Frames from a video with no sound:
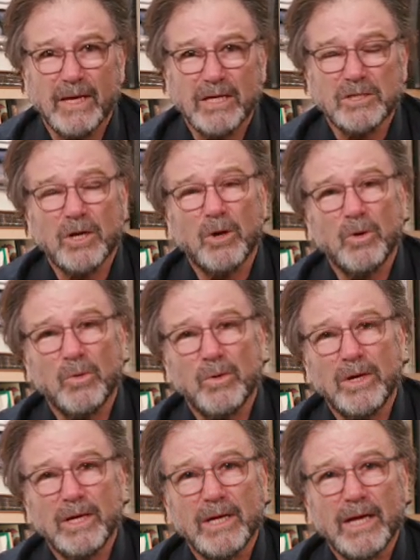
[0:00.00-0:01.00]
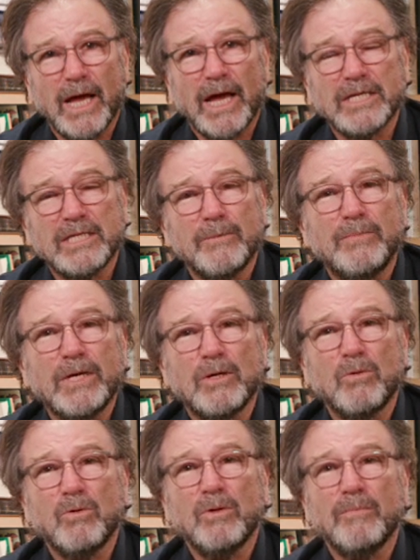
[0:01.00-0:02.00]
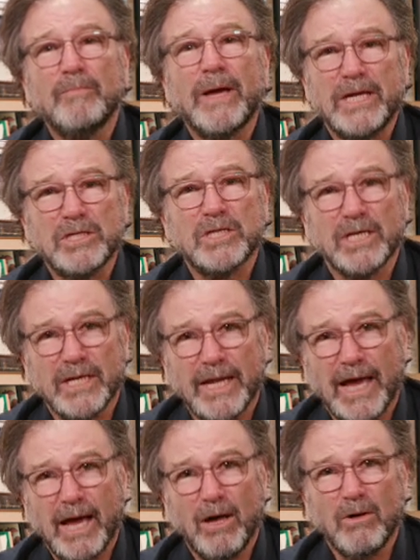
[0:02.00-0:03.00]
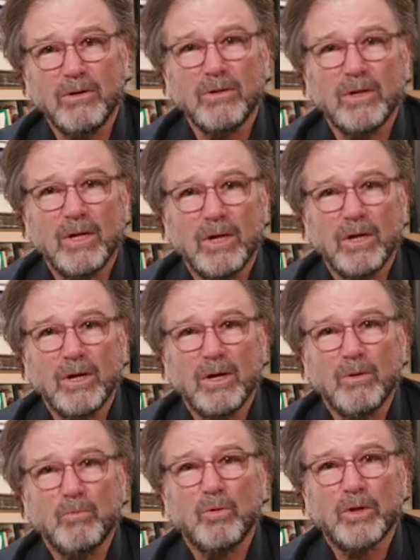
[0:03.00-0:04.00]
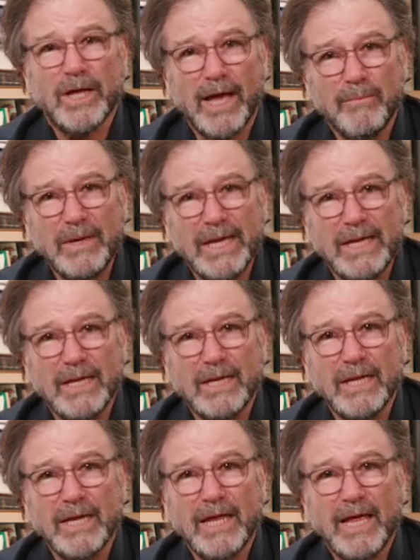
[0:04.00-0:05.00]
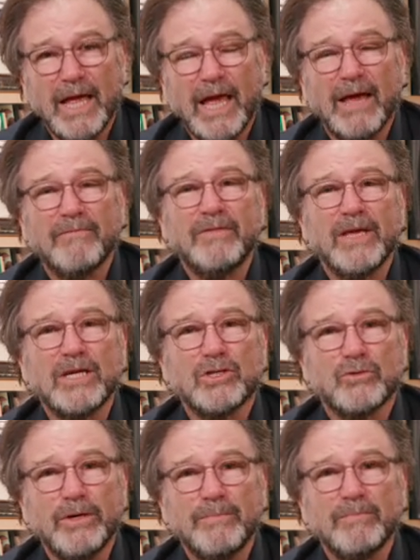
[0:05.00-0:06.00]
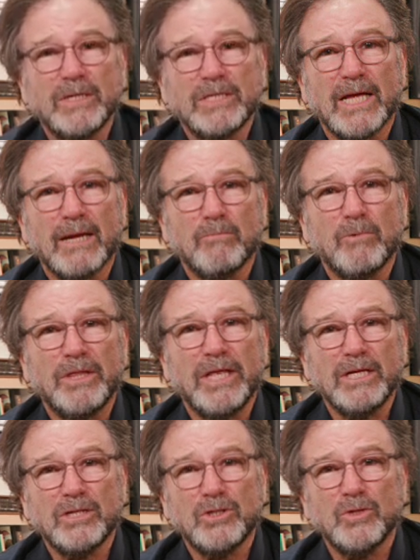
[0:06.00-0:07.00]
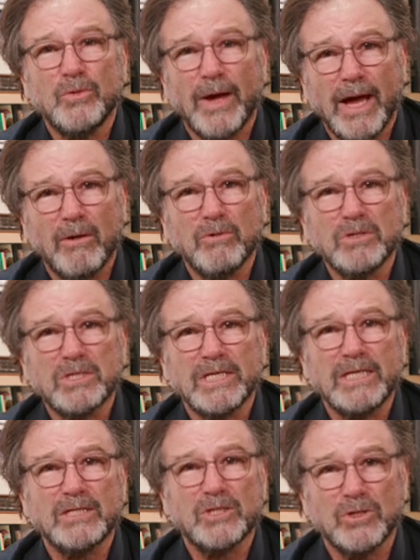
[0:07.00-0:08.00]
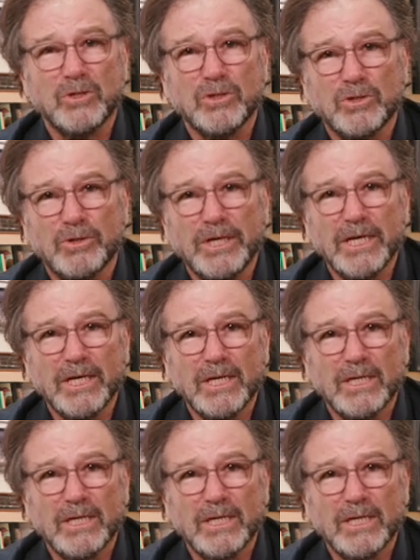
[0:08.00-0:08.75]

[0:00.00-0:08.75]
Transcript: So a typical patient now will come in, have their treatment done within 2 hours in surgery,